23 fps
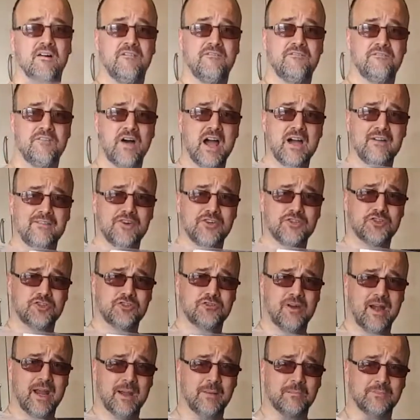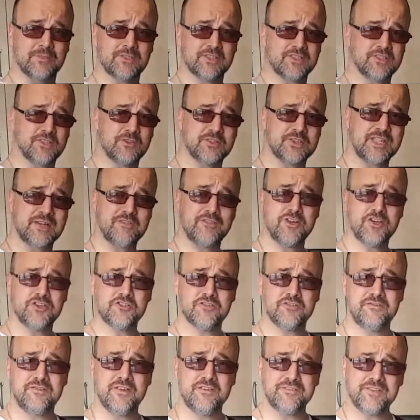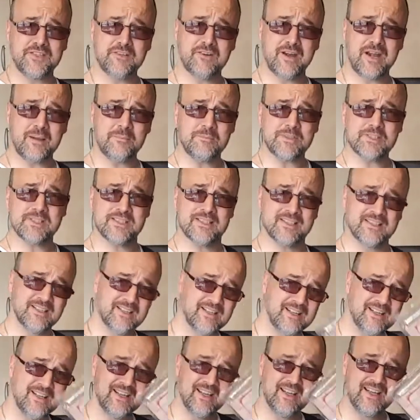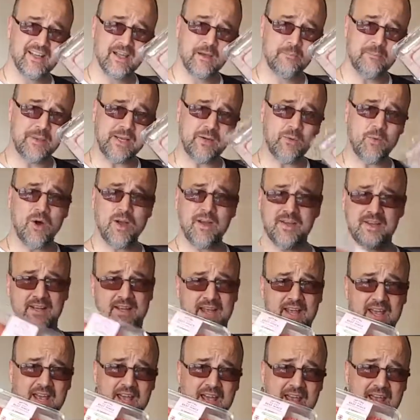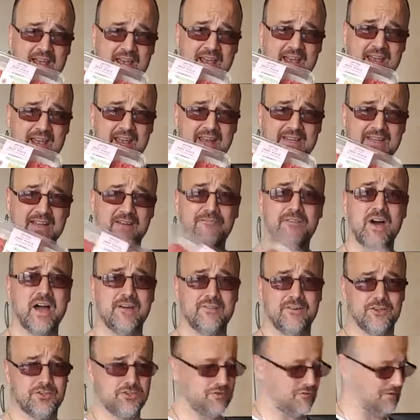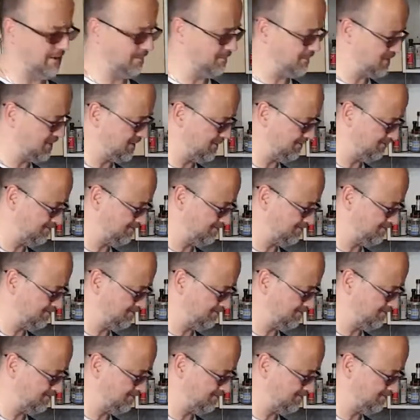500 grams. So 750 grams, big one, and 500 grams.